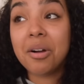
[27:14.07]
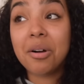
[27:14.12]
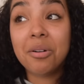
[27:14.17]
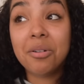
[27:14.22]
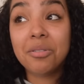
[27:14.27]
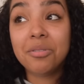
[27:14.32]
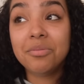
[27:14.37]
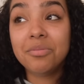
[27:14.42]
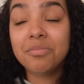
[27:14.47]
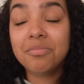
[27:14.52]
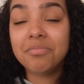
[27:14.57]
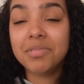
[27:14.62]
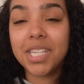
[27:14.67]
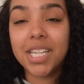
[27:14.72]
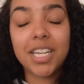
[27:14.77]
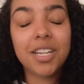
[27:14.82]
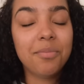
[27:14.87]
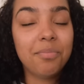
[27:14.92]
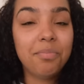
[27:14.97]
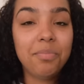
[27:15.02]
own
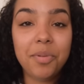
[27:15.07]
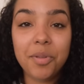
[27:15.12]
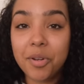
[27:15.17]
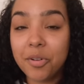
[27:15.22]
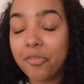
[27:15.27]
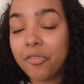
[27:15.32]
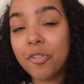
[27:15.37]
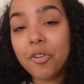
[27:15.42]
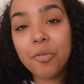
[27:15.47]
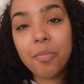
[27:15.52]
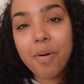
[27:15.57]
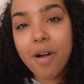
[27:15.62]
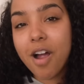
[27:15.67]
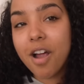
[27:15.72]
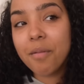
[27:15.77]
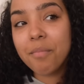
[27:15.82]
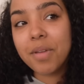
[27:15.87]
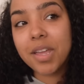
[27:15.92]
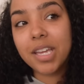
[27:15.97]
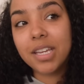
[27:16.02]
in a beautiful
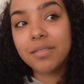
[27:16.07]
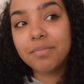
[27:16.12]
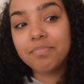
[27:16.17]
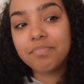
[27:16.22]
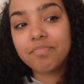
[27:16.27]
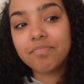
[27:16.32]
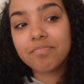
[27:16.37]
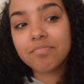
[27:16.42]
apartment